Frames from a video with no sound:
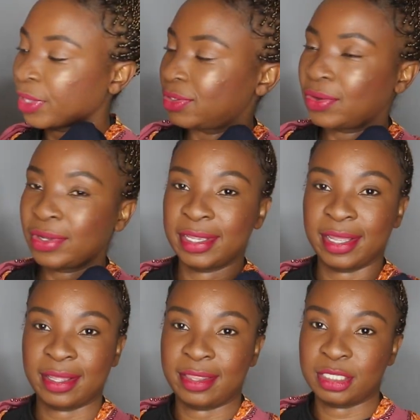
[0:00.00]
So
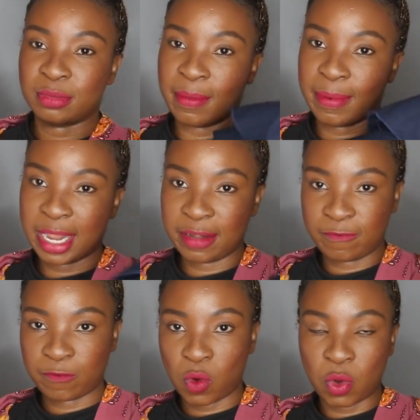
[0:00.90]
yeah, that's my plan
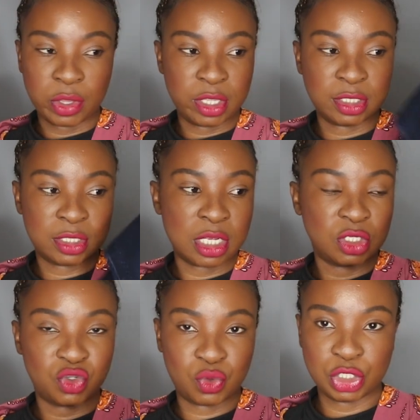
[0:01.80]
for this
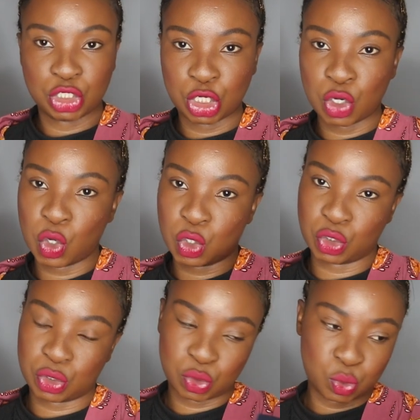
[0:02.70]
stretchy
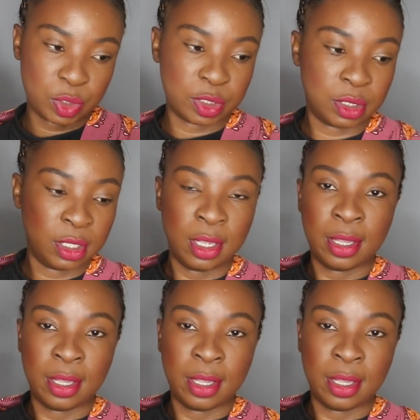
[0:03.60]
cotton twill,